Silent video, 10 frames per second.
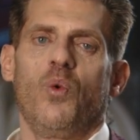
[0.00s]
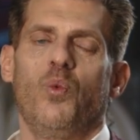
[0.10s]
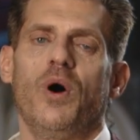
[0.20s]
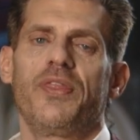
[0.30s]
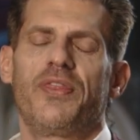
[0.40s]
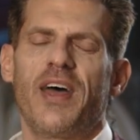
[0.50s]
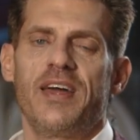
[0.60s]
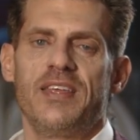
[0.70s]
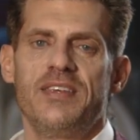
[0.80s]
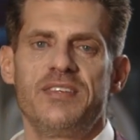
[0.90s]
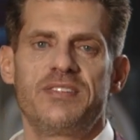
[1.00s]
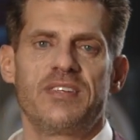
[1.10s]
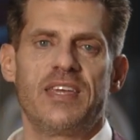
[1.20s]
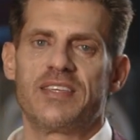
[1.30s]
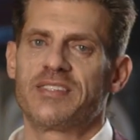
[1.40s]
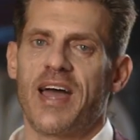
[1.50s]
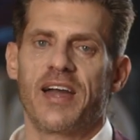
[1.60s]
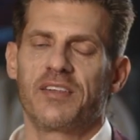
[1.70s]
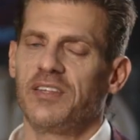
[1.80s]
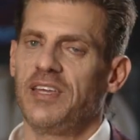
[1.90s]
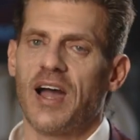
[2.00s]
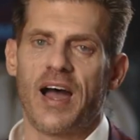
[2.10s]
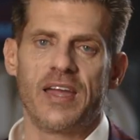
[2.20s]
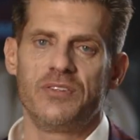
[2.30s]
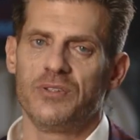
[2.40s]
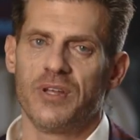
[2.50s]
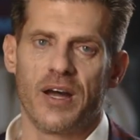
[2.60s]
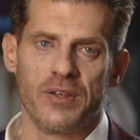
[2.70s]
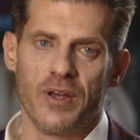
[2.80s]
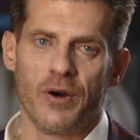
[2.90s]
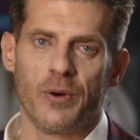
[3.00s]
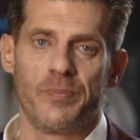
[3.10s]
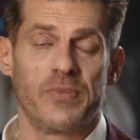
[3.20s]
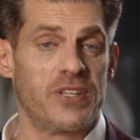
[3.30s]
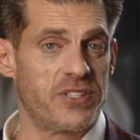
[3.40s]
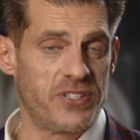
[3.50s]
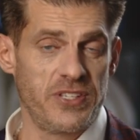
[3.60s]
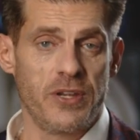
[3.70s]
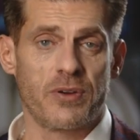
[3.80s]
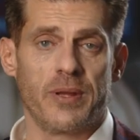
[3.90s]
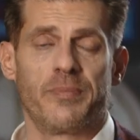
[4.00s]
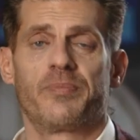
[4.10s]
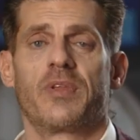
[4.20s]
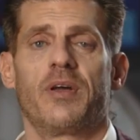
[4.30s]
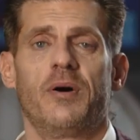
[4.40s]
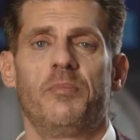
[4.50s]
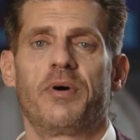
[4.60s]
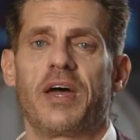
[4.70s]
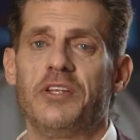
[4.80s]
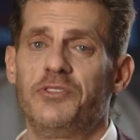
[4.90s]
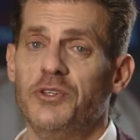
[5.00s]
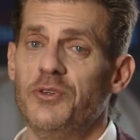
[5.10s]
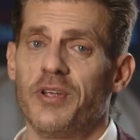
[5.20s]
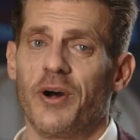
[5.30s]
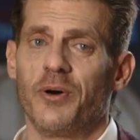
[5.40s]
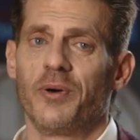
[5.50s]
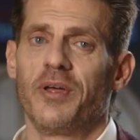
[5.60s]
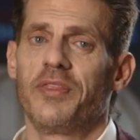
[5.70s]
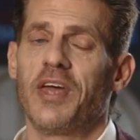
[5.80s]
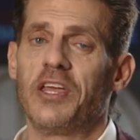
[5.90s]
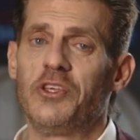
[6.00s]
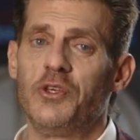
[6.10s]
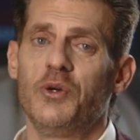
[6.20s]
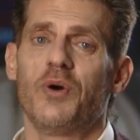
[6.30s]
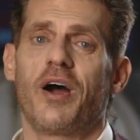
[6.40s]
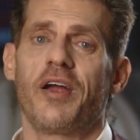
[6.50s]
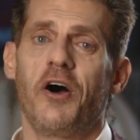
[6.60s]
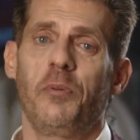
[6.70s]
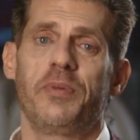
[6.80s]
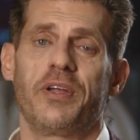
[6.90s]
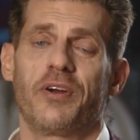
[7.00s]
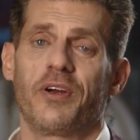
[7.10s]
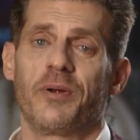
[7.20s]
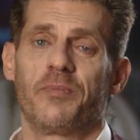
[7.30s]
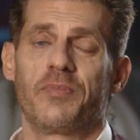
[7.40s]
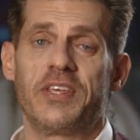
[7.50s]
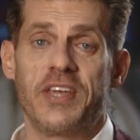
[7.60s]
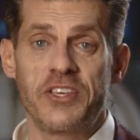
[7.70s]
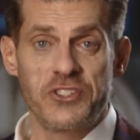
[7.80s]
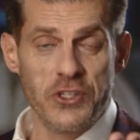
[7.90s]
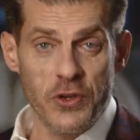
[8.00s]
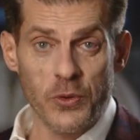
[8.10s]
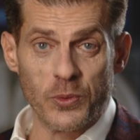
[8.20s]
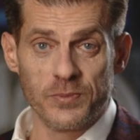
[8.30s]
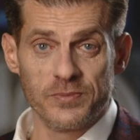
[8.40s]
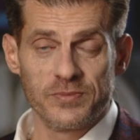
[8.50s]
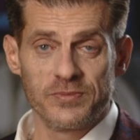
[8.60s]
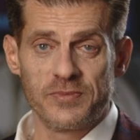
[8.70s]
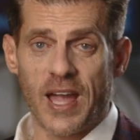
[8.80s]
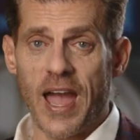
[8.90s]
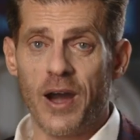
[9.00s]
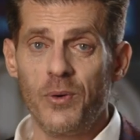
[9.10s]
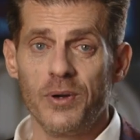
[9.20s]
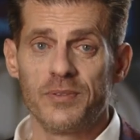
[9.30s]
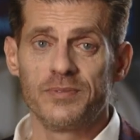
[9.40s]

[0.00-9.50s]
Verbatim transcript: What that is exactly, I do not know. It's a secret. But I do know that you are helping her. Yes, you! How?